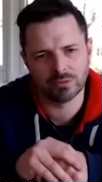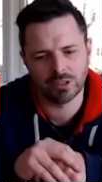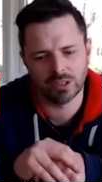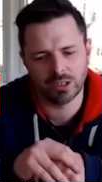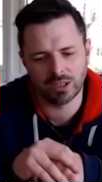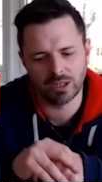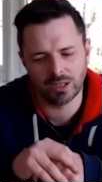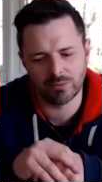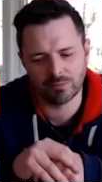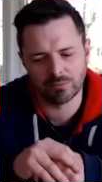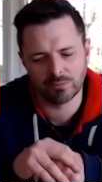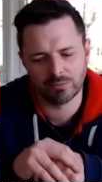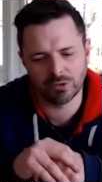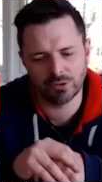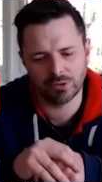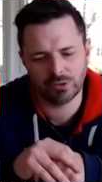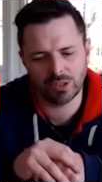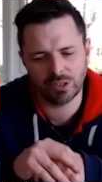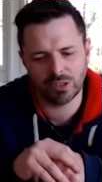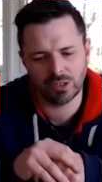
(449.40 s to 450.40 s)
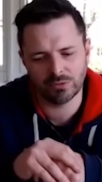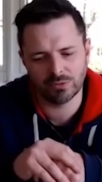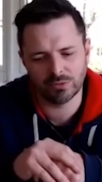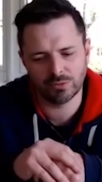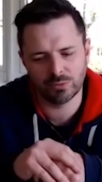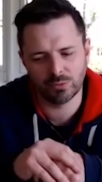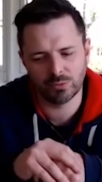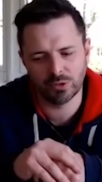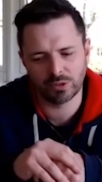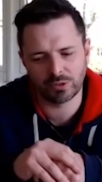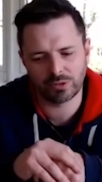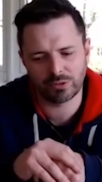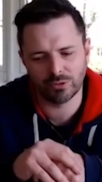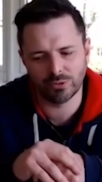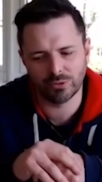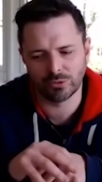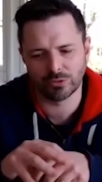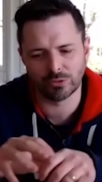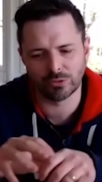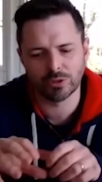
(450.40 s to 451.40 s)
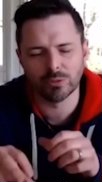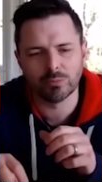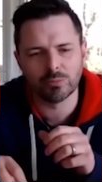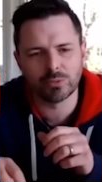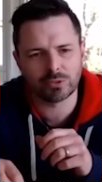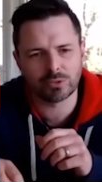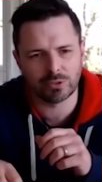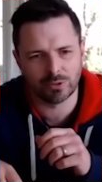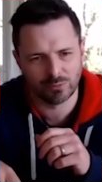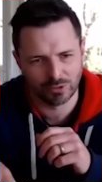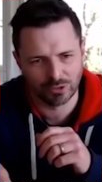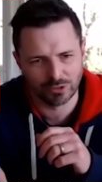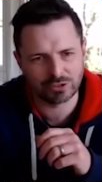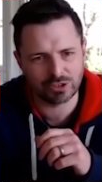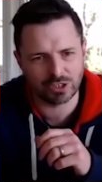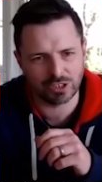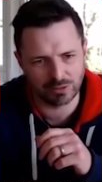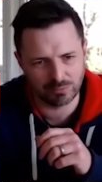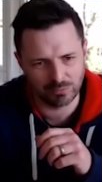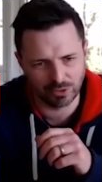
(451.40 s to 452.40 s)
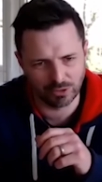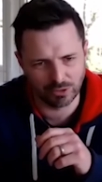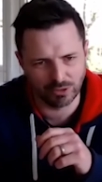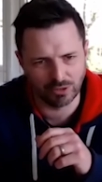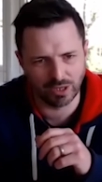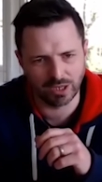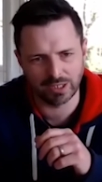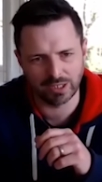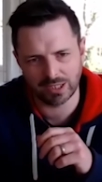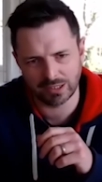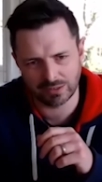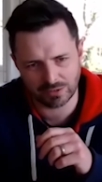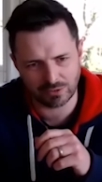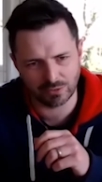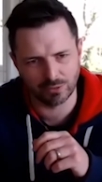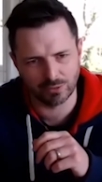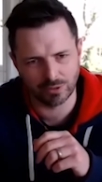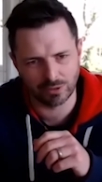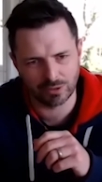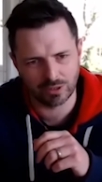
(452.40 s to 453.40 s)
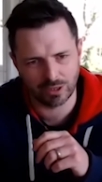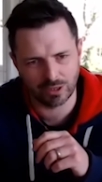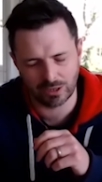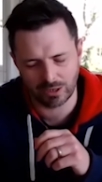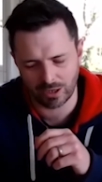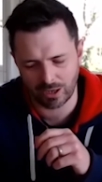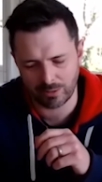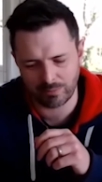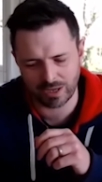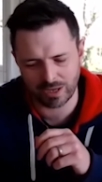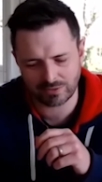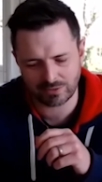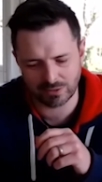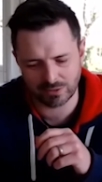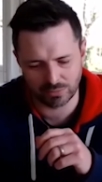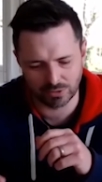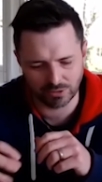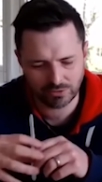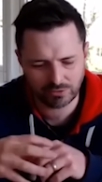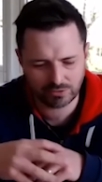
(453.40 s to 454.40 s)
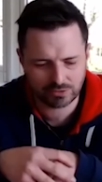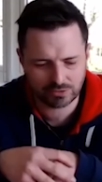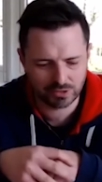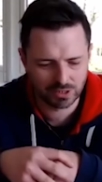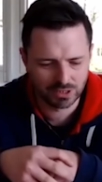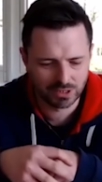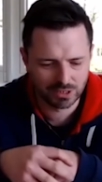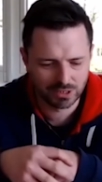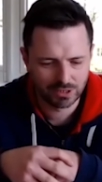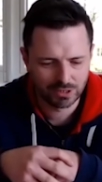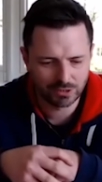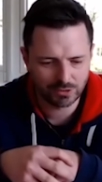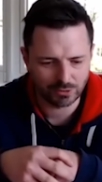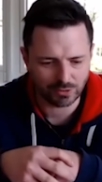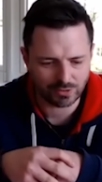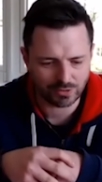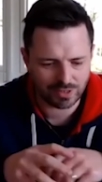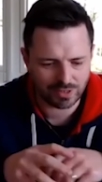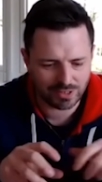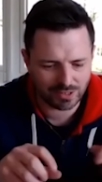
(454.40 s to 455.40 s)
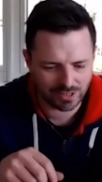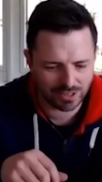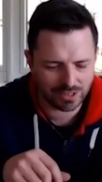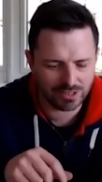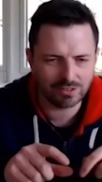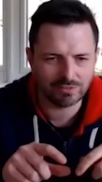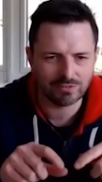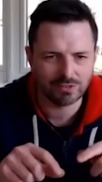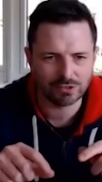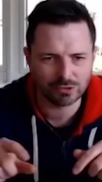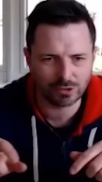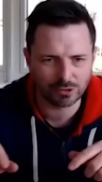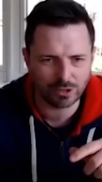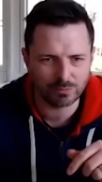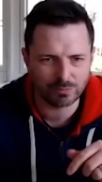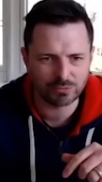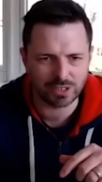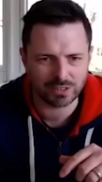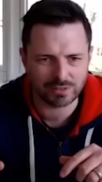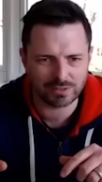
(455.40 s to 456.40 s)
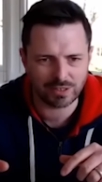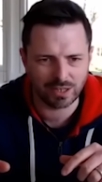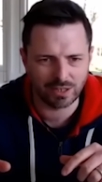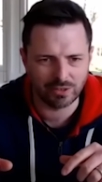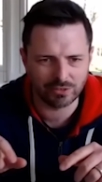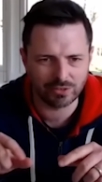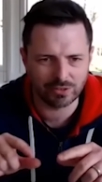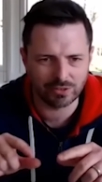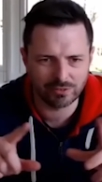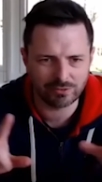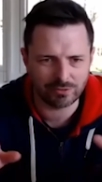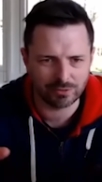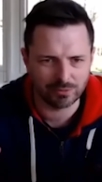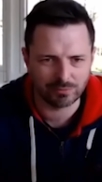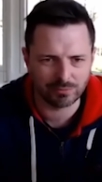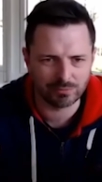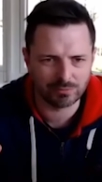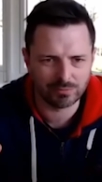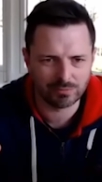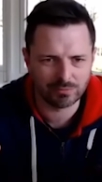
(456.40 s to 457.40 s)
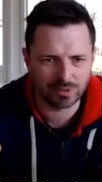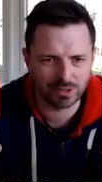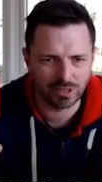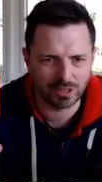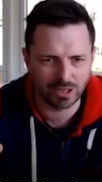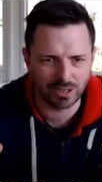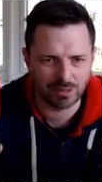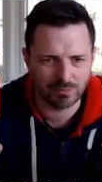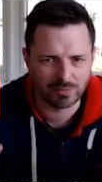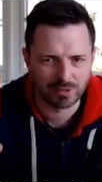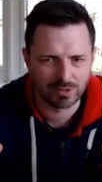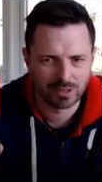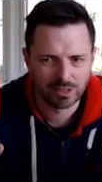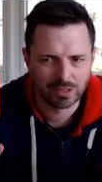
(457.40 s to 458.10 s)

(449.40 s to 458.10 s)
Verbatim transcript: Um, you don't work through groups so much anymore and then to a, a master bus. You're sending individual objects out to different um,